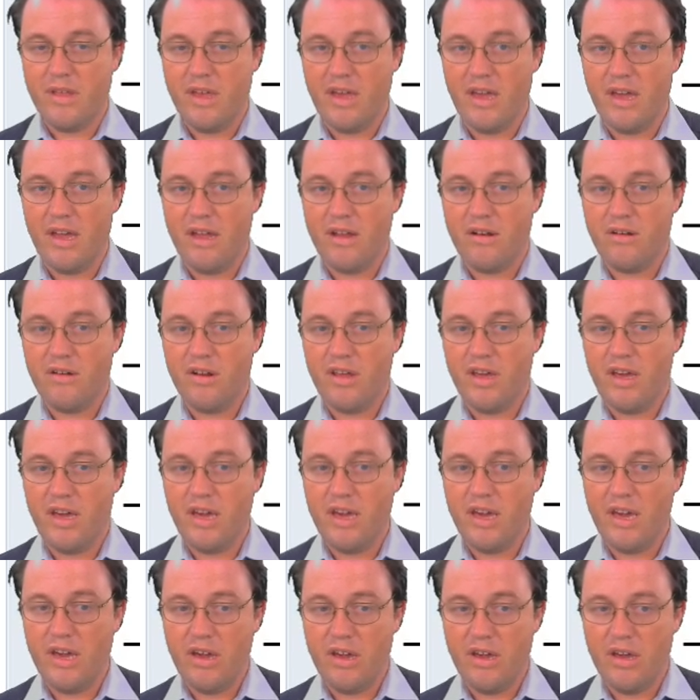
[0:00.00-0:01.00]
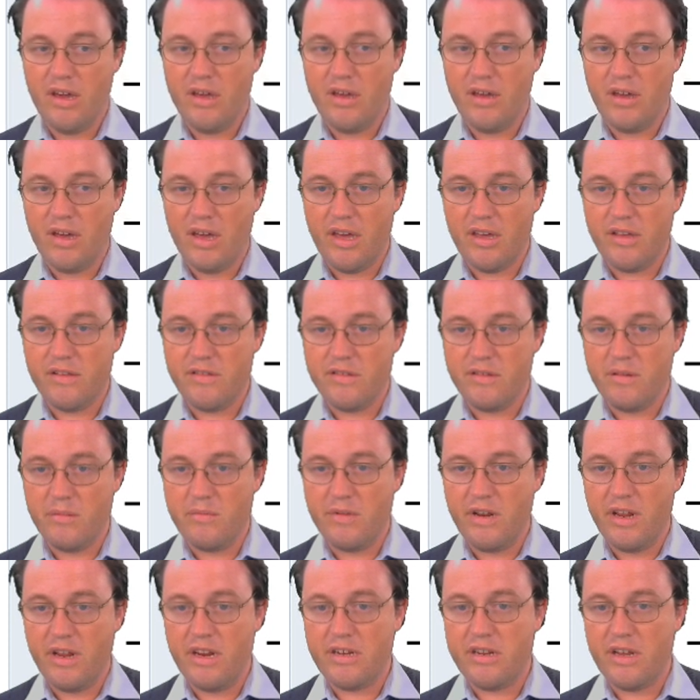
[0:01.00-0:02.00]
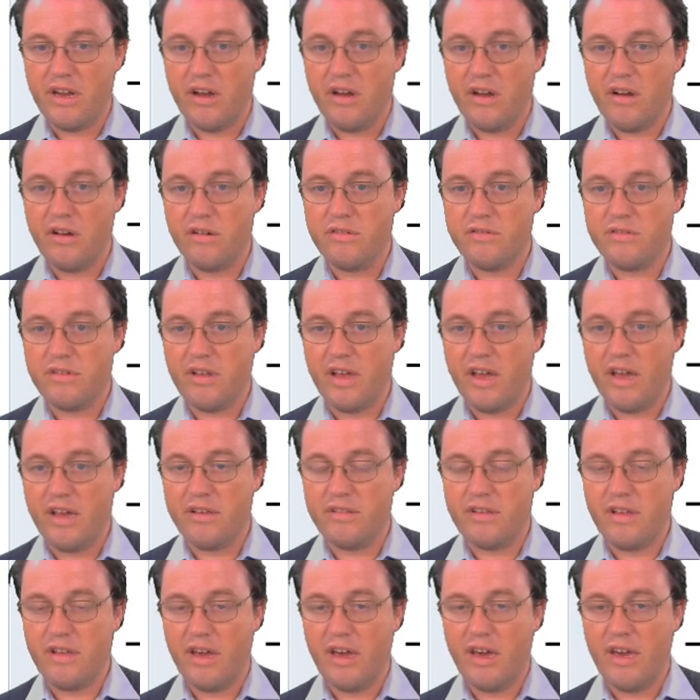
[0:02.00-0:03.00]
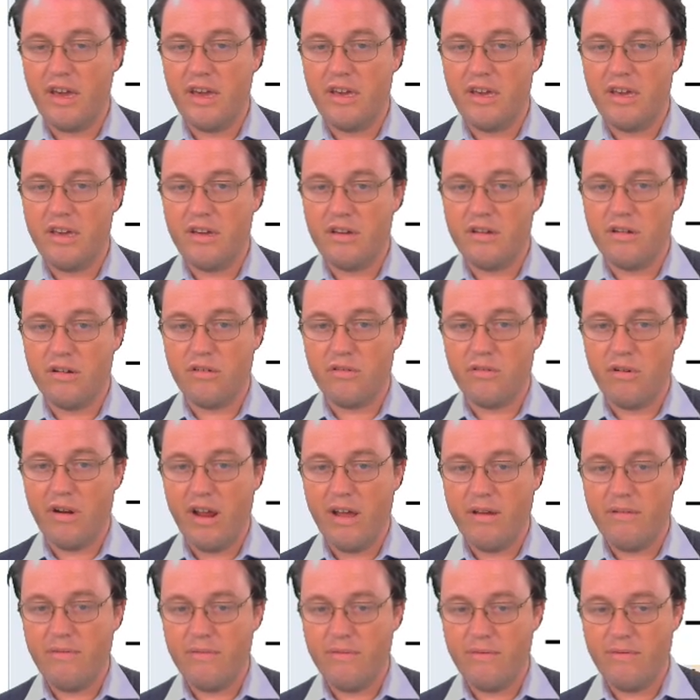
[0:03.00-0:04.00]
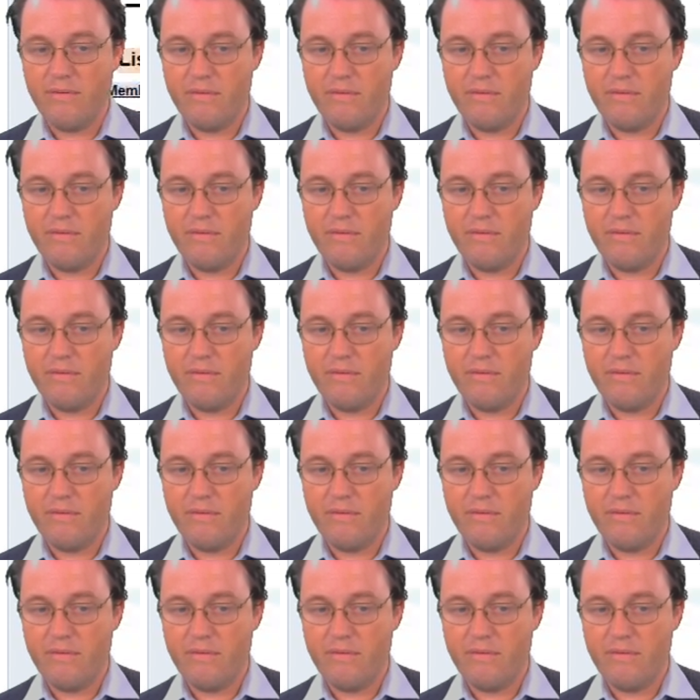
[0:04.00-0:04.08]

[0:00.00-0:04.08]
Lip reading: And here is some details as a graph,